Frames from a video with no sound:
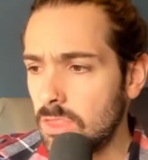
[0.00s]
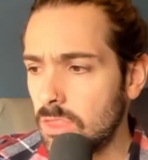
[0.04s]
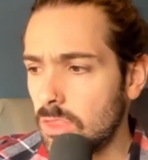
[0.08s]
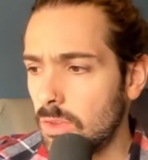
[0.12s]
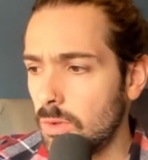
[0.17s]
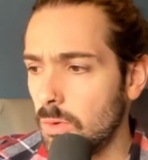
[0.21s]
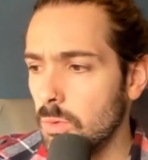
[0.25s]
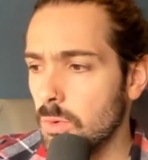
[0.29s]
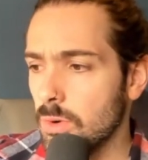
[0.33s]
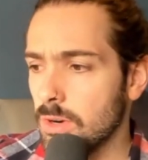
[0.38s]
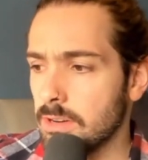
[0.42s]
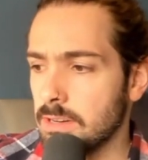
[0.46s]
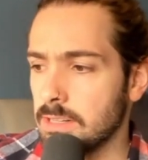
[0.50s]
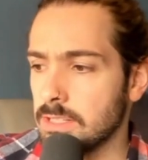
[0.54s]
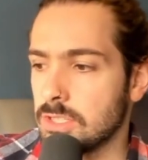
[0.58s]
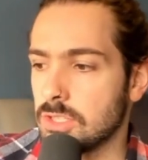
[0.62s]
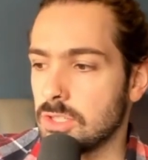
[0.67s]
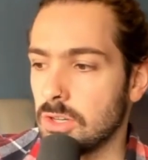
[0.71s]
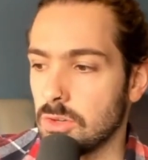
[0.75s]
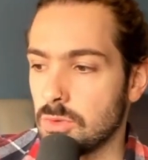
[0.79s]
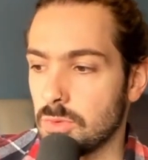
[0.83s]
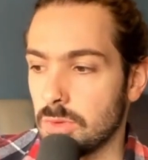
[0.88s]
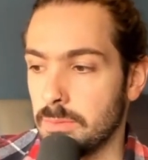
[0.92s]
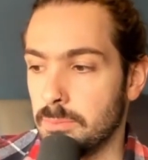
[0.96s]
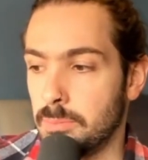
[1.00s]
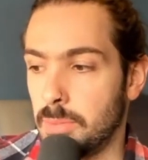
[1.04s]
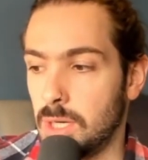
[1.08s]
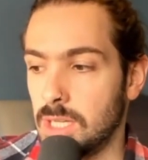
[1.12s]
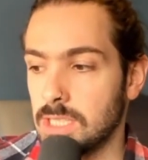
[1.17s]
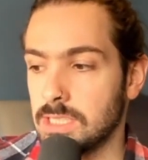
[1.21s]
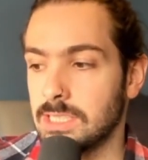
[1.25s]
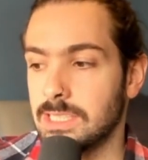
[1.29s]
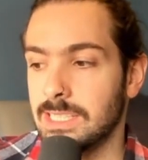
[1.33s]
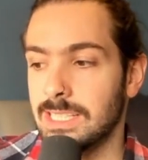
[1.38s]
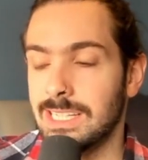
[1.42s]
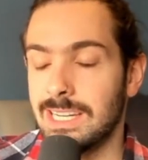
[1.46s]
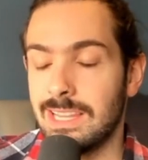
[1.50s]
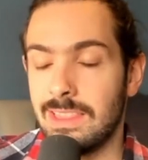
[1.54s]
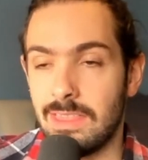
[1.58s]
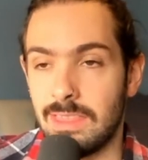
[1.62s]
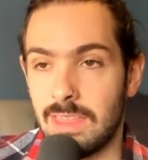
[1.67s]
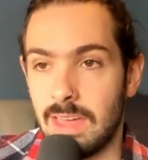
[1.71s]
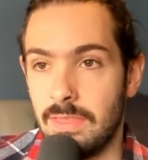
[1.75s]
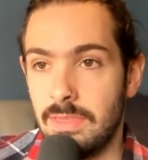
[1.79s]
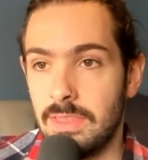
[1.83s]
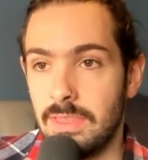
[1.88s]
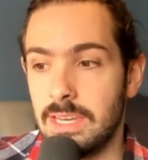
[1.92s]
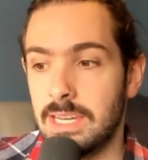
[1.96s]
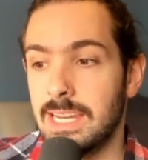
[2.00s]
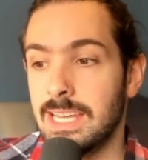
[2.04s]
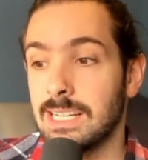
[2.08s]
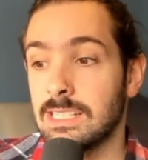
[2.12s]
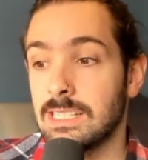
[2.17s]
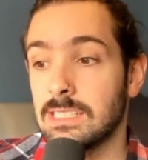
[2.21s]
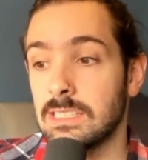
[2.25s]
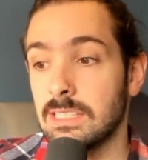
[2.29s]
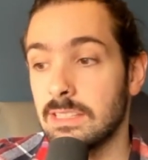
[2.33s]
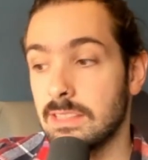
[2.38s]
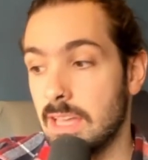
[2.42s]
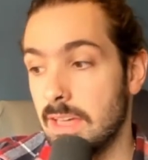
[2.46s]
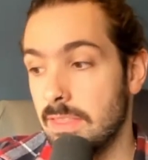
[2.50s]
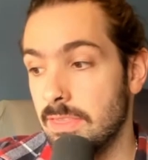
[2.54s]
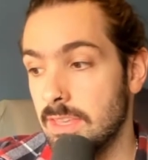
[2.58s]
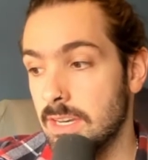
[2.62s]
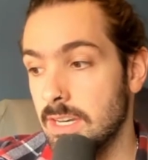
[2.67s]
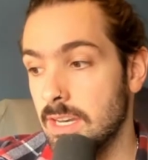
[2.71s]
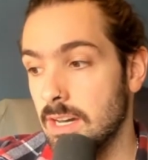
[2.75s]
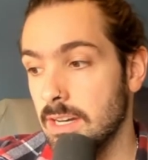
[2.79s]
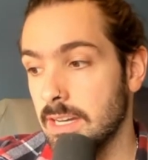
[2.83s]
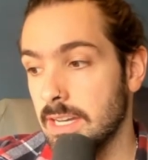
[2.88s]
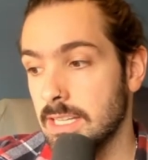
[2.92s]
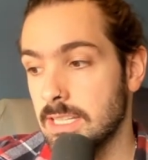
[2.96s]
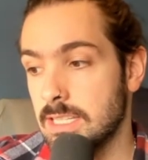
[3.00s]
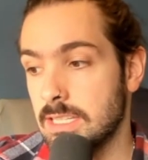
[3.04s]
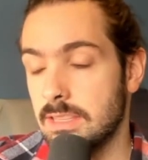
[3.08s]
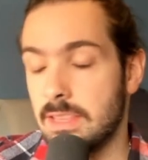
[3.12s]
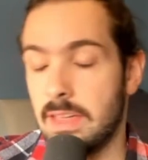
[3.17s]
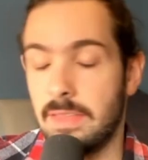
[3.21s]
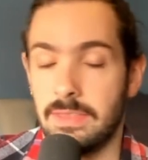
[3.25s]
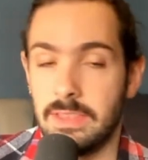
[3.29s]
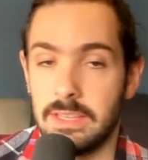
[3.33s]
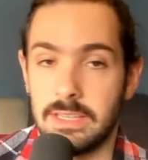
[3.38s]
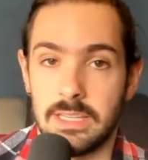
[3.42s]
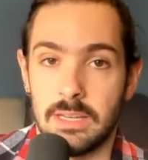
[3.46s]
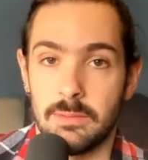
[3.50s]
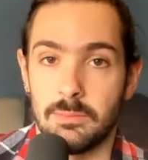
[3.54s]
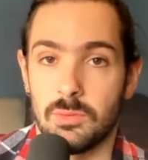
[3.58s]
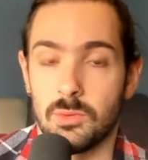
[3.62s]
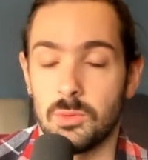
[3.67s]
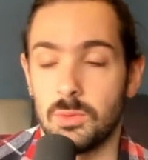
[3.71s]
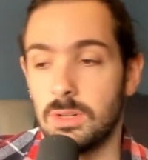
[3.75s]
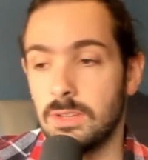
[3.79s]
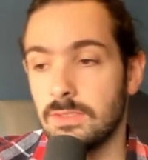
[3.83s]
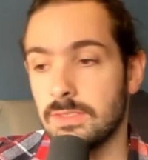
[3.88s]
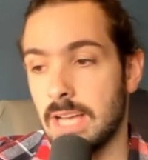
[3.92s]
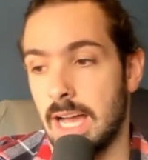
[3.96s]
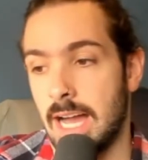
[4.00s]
order. It starts with Boston, then the Knicks, then the Nuggets, then the Timberwolves.